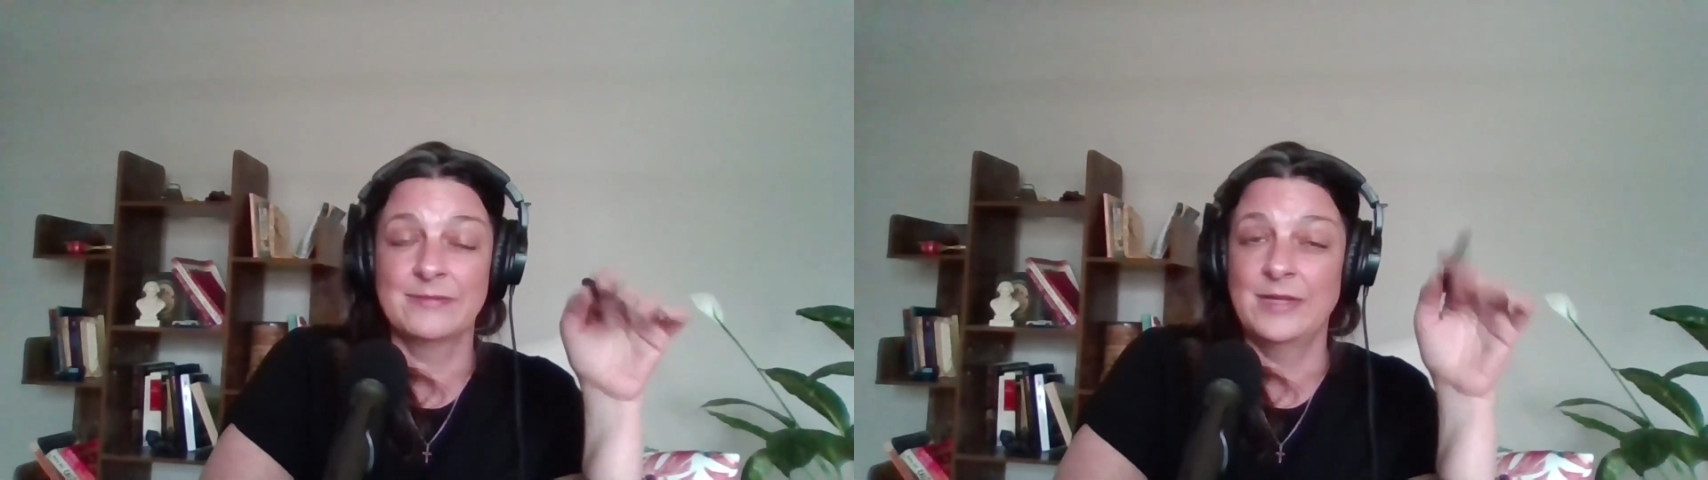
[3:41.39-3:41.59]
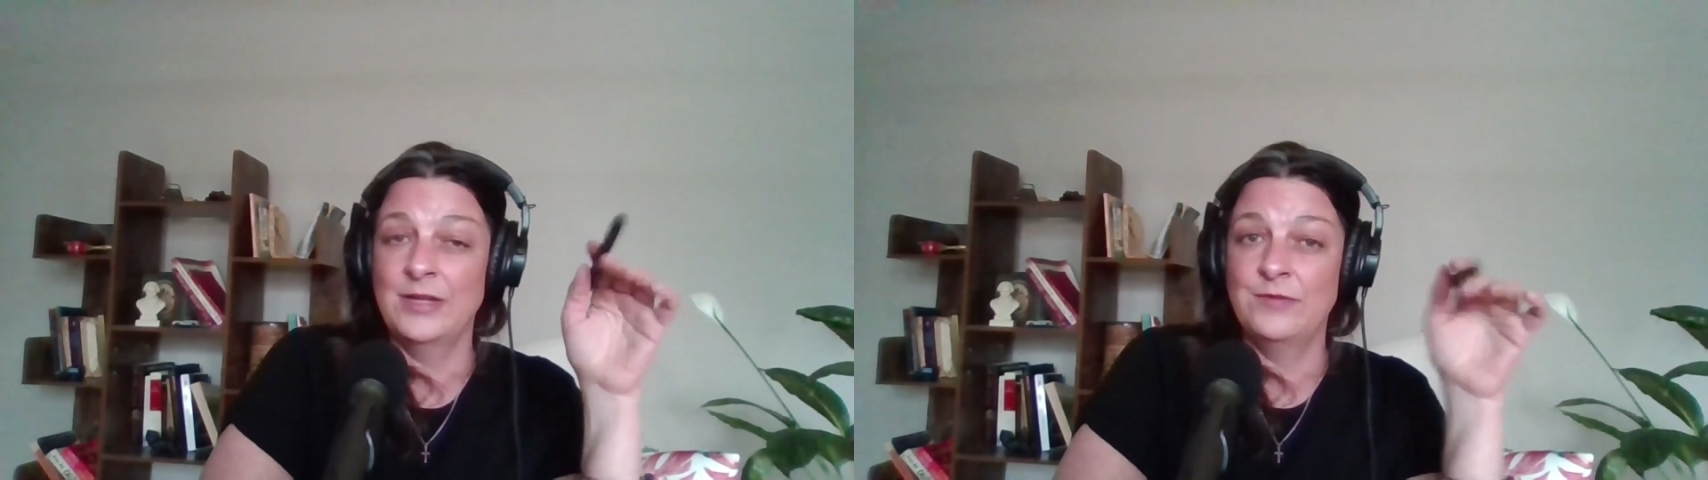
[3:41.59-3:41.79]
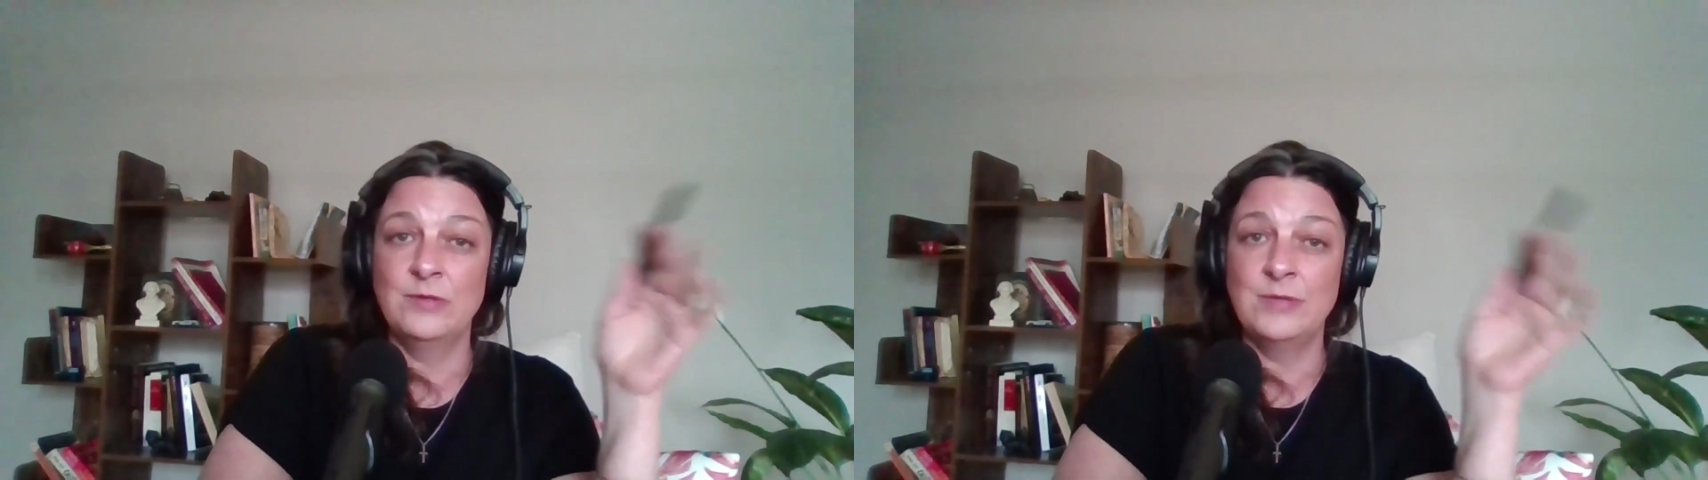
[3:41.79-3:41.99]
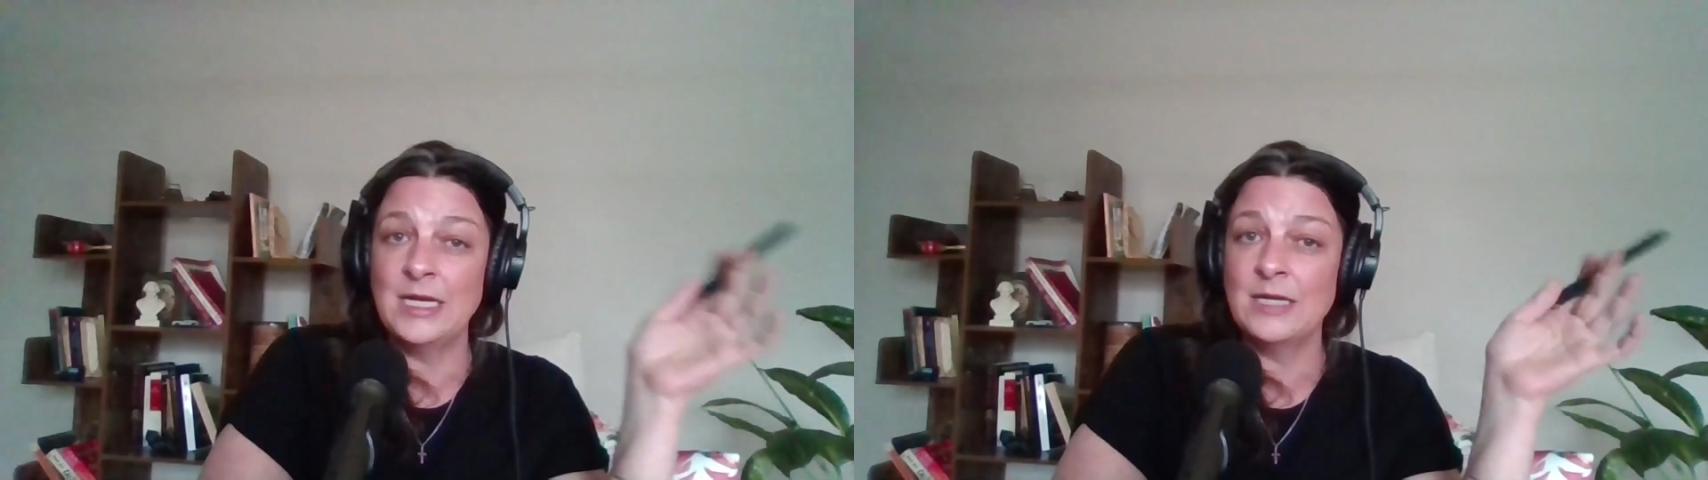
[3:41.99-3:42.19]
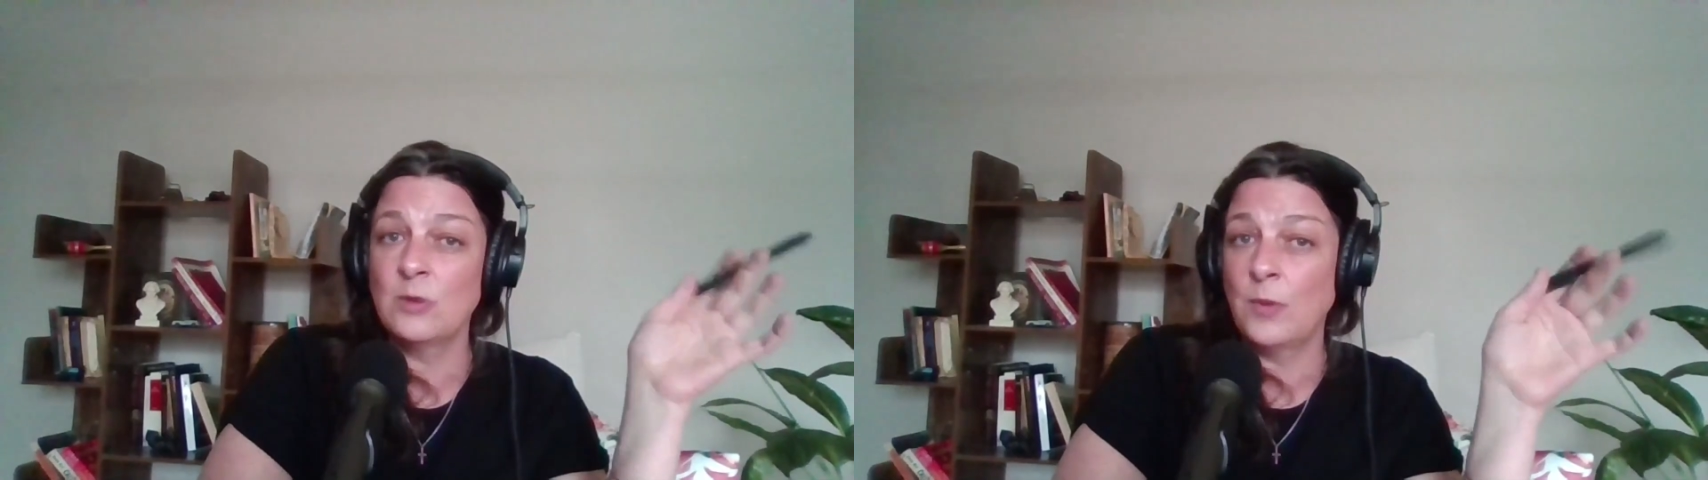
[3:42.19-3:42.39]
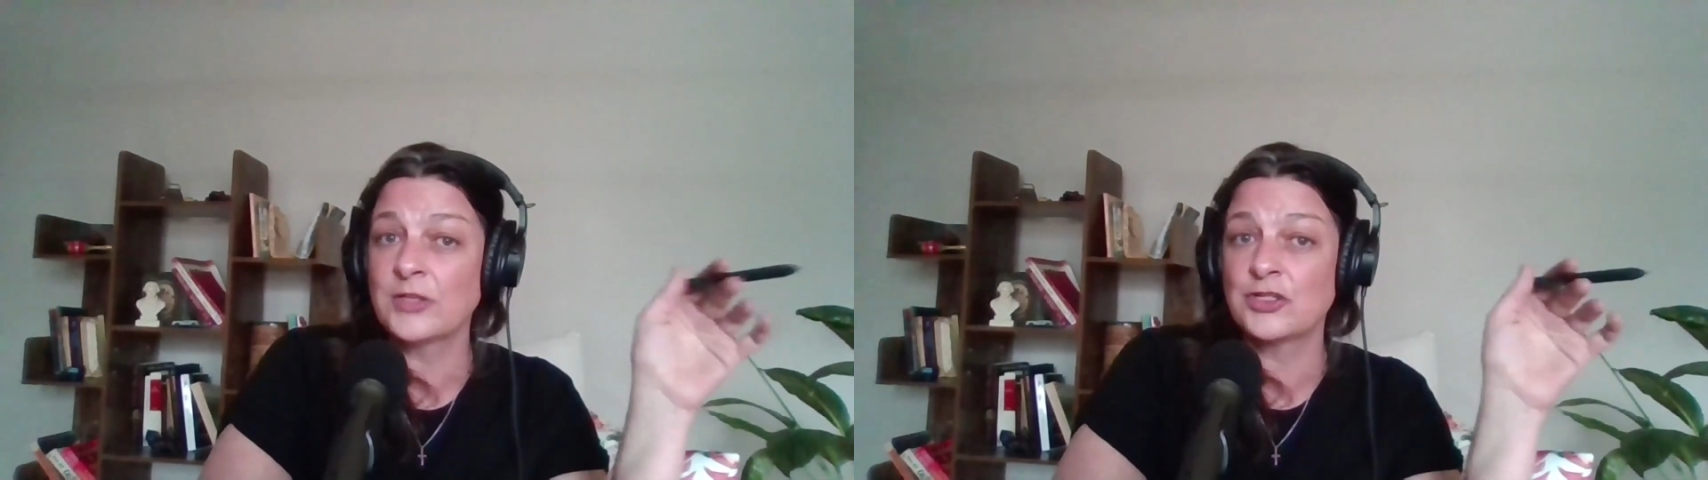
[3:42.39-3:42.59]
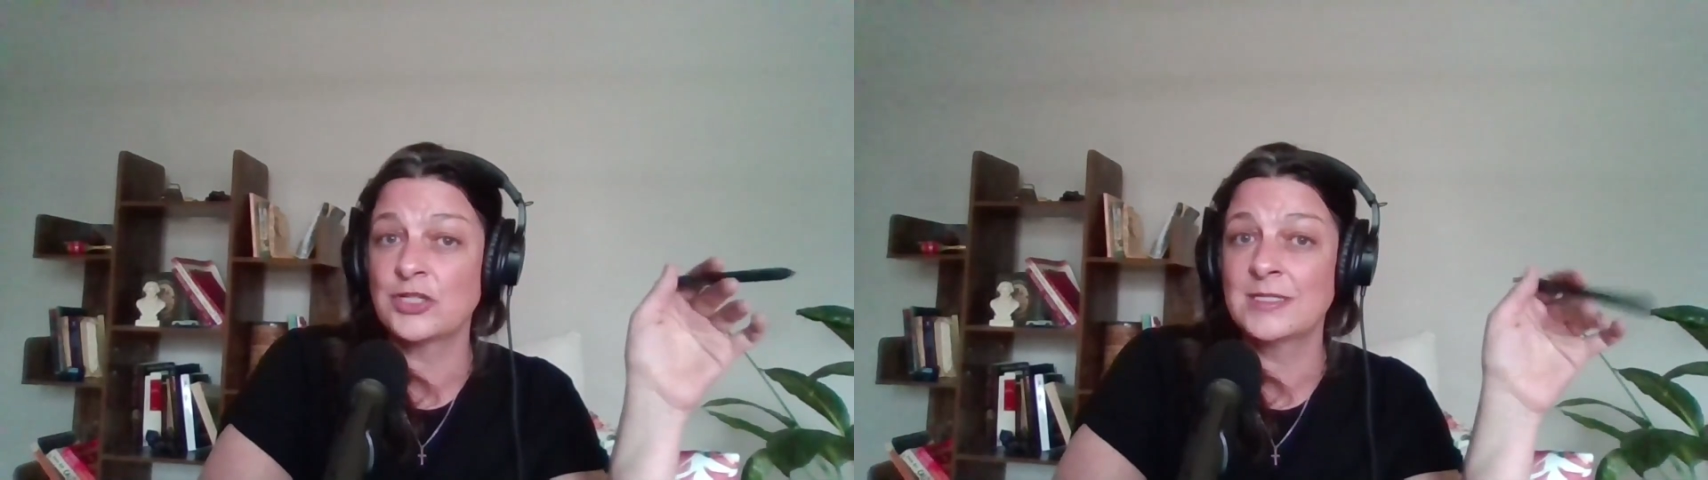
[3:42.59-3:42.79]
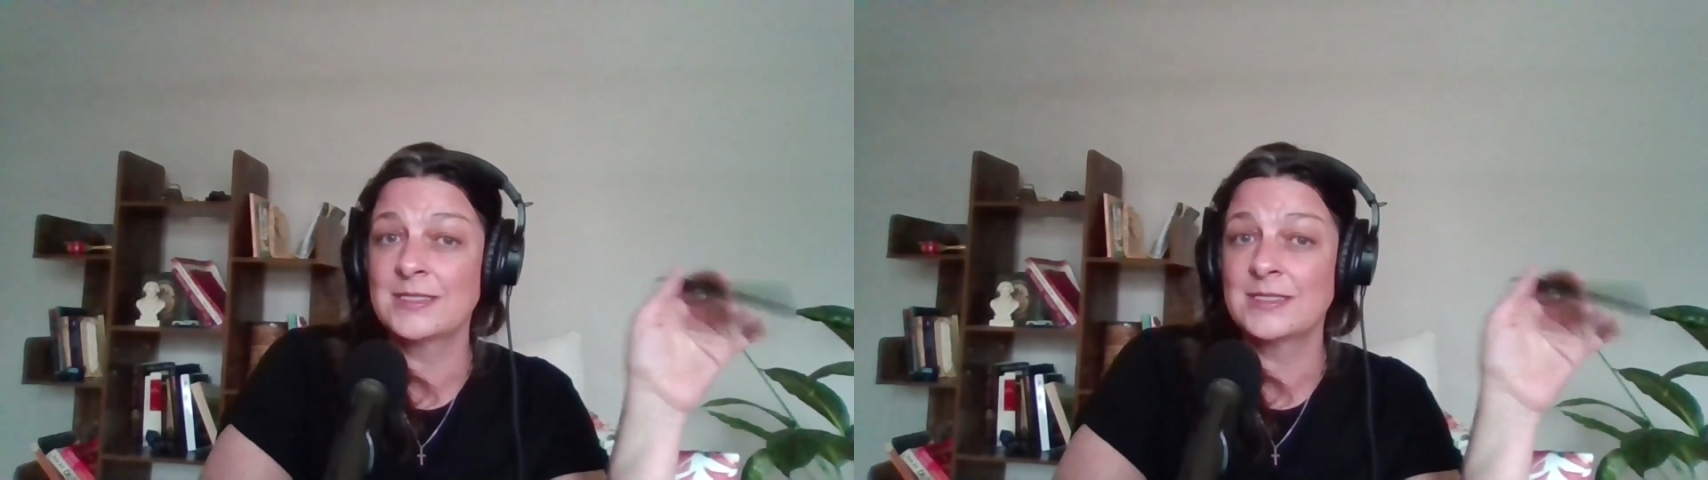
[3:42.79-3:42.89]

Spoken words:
If you need questions